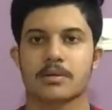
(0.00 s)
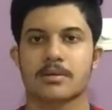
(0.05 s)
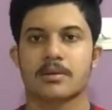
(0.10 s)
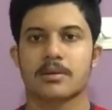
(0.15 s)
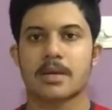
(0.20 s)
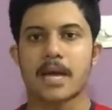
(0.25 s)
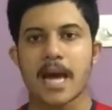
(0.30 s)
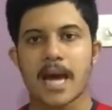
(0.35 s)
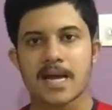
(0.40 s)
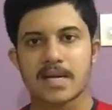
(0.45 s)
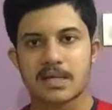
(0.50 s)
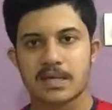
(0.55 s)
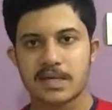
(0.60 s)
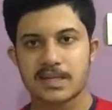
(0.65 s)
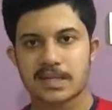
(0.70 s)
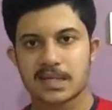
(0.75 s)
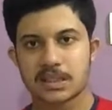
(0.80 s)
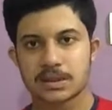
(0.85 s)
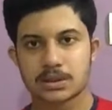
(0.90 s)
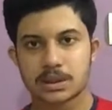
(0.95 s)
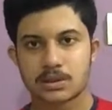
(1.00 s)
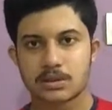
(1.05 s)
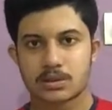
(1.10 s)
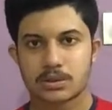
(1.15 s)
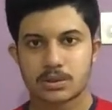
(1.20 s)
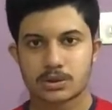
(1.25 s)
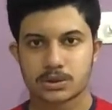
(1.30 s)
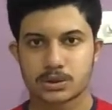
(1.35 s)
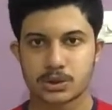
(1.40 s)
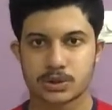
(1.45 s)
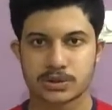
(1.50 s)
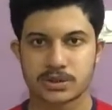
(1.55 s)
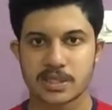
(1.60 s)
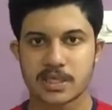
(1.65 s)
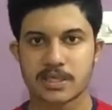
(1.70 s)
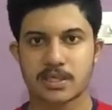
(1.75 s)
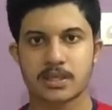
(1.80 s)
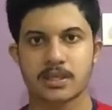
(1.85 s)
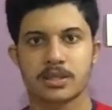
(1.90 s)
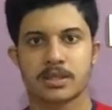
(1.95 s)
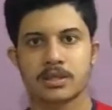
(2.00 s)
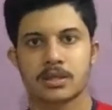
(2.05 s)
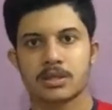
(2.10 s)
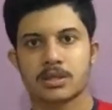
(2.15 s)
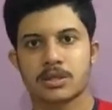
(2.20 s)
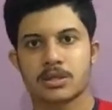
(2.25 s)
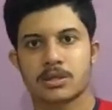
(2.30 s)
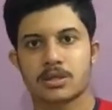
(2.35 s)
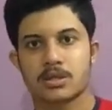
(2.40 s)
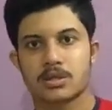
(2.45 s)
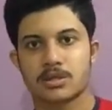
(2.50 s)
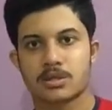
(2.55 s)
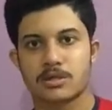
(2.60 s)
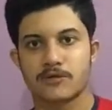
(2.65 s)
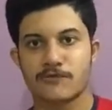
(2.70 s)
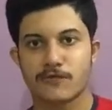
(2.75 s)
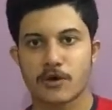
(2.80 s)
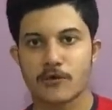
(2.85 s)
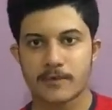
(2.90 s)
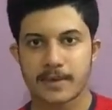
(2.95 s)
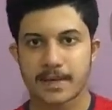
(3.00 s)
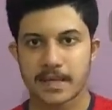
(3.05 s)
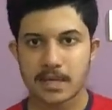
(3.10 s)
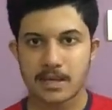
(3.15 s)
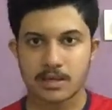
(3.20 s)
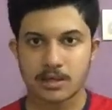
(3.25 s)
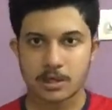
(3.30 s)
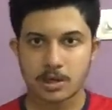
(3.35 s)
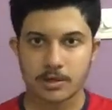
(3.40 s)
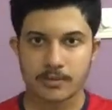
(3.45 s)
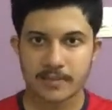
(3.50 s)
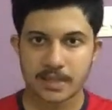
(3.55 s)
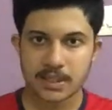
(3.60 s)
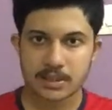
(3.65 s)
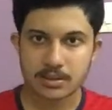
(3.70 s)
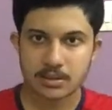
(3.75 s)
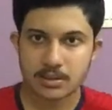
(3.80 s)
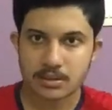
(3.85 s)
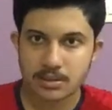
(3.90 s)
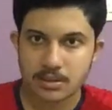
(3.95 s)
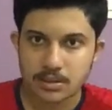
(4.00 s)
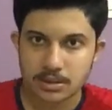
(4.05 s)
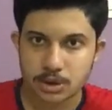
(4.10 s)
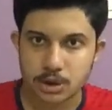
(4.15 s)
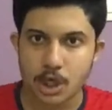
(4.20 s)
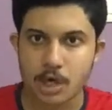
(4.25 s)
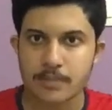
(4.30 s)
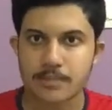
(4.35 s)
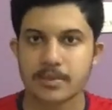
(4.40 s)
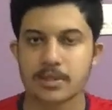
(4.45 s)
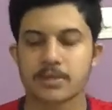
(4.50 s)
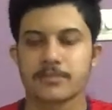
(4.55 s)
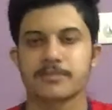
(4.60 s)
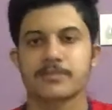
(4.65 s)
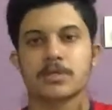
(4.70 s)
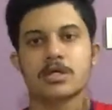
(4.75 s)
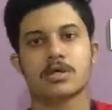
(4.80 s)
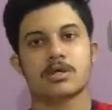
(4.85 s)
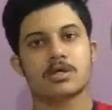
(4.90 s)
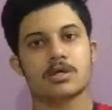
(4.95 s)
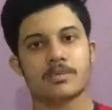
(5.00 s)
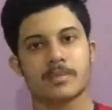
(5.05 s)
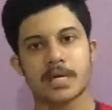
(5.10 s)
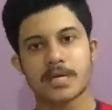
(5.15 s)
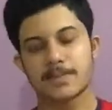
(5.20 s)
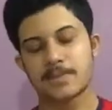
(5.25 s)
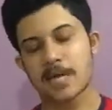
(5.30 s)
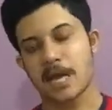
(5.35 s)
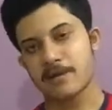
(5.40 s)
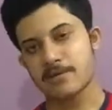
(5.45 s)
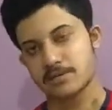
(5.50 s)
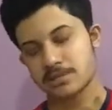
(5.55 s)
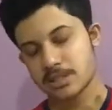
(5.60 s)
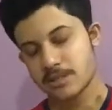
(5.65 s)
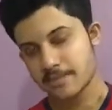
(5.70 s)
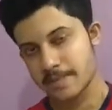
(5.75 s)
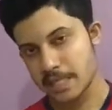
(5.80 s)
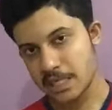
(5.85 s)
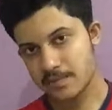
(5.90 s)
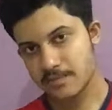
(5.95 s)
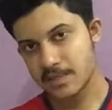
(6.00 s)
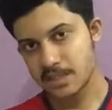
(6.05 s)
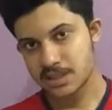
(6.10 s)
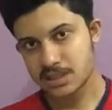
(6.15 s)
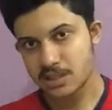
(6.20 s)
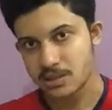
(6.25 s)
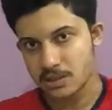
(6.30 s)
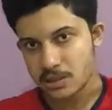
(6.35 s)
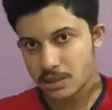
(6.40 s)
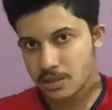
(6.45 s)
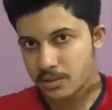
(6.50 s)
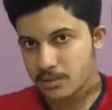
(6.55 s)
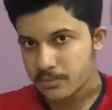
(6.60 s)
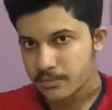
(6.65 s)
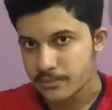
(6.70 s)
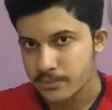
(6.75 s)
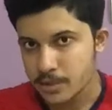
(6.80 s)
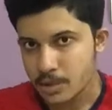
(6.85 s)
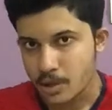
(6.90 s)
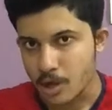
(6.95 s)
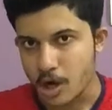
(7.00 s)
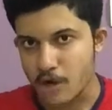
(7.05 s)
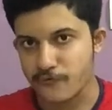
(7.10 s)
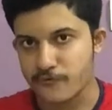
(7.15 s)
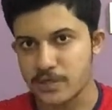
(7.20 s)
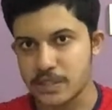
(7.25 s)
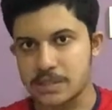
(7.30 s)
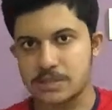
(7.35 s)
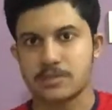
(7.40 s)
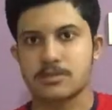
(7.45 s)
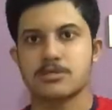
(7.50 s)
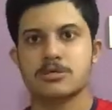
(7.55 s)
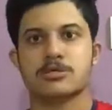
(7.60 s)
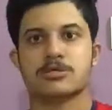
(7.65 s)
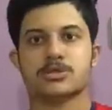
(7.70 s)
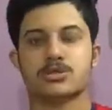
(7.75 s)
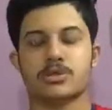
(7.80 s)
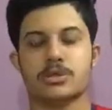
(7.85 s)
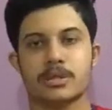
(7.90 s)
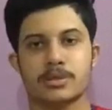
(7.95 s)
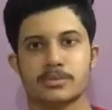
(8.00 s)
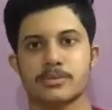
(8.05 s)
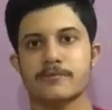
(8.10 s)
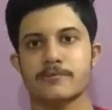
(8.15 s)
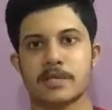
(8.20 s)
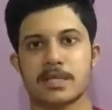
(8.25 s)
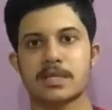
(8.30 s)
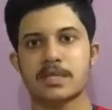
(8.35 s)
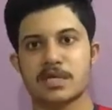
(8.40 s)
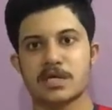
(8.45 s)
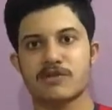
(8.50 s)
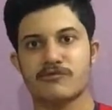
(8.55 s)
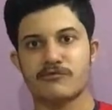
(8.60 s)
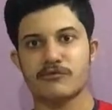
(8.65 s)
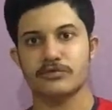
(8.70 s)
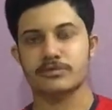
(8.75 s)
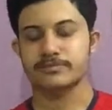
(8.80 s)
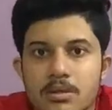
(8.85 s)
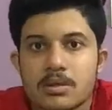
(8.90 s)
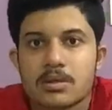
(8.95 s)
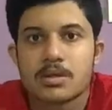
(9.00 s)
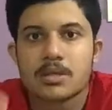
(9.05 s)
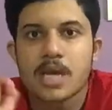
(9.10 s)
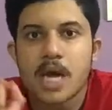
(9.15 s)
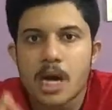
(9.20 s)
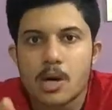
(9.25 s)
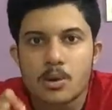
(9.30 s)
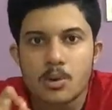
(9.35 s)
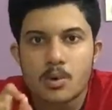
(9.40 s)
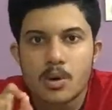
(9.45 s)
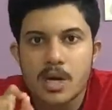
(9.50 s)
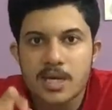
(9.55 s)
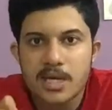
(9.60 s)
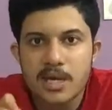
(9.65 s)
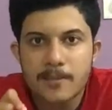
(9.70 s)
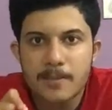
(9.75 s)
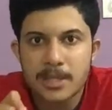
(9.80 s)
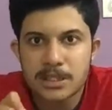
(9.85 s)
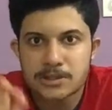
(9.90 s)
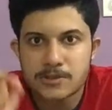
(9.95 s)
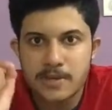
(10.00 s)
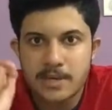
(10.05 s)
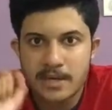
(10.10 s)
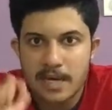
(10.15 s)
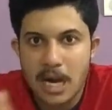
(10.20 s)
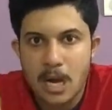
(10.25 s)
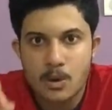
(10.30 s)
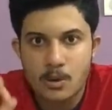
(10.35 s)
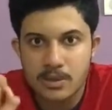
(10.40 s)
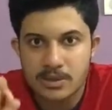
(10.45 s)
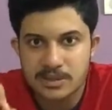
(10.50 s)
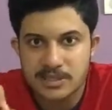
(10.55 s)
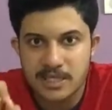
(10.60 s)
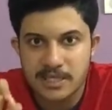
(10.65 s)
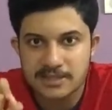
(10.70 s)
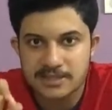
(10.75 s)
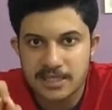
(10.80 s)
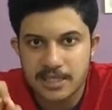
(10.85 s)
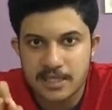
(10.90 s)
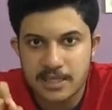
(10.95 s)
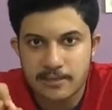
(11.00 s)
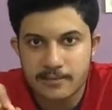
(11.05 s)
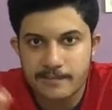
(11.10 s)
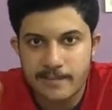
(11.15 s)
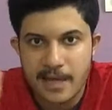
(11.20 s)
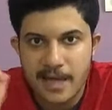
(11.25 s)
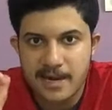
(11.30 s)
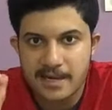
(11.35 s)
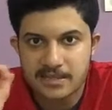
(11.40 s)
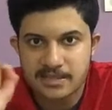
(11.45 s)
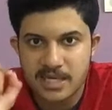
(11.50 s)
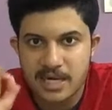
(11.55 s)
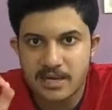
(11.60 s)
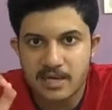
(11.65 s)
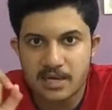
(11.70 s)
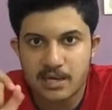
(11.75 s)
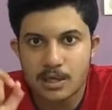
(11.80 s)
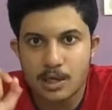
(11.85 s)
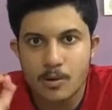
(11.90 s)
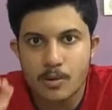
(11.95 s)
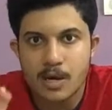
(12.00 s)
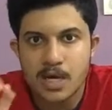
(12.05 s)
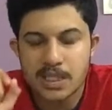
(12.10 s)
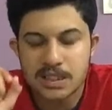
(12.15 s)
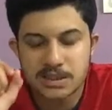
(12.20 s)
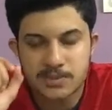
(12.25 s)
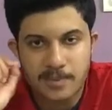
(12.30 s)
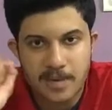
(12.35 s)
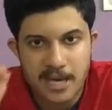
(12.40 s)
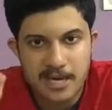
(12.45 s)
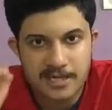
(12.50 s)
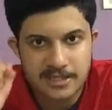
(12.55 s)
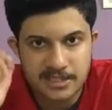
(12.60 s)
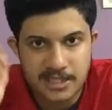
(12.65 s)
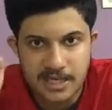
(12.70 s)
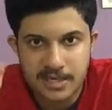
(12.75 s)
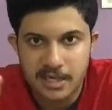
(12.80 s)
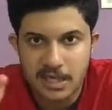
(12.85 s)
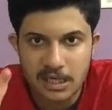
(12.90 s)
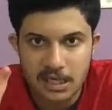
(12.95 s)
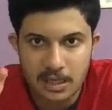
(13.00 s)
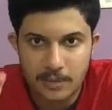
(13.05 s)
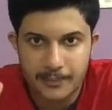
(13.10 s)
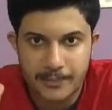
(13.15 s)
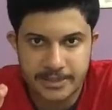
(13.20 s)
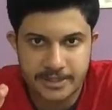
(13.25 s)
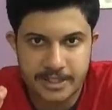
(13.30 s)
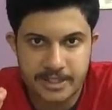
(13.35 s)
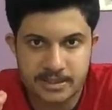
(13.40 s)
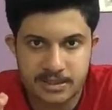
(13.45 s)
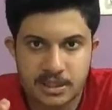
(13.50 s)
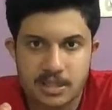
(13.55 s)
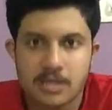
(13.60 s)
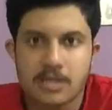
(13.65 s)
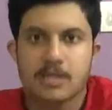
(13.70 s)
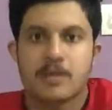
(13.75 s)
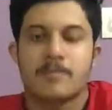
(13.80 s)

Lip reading: And it also shows that if you are working in government job, you might be having some enemies in your office, so you need to be very careful. Now what happens when Rahu is conjuncted with planet Saturn? Now what does planet Saturn represents?